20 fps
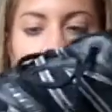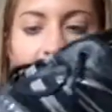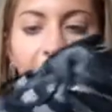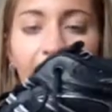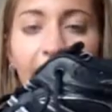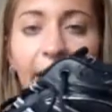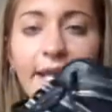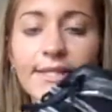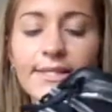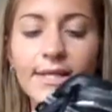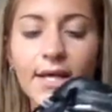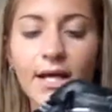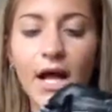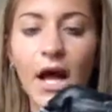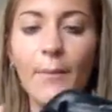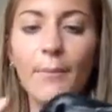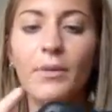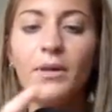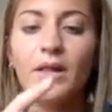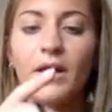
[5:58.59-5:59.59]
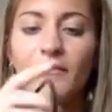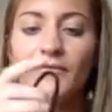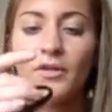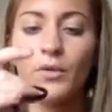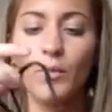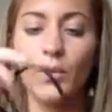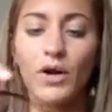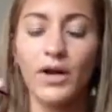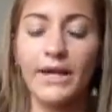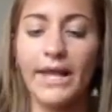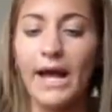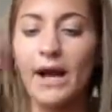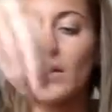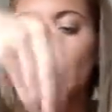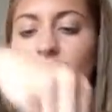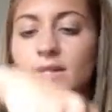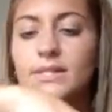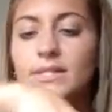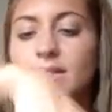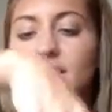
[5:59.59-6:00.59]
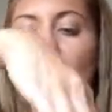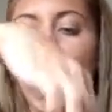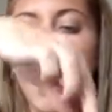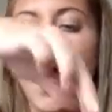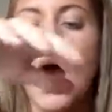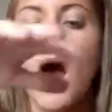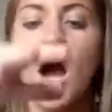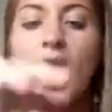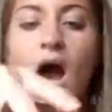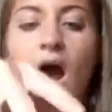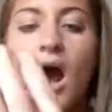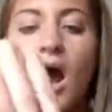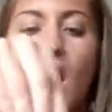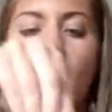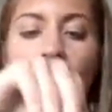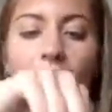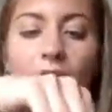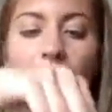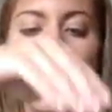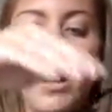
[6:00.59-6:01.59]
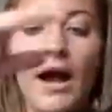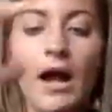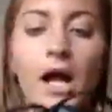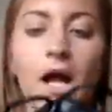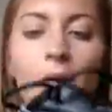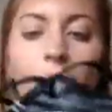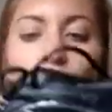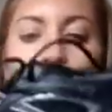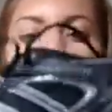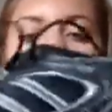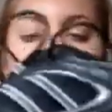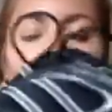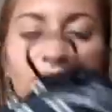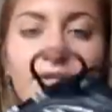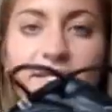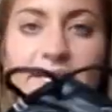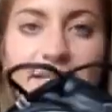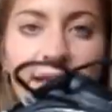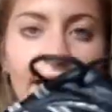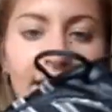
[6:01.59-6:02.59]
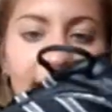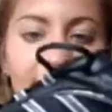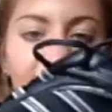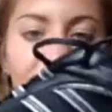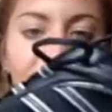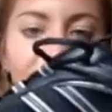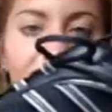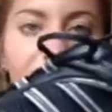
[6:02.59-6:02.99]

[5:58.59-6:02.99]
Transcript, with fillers: And a couple of the workouts are um, when you're standing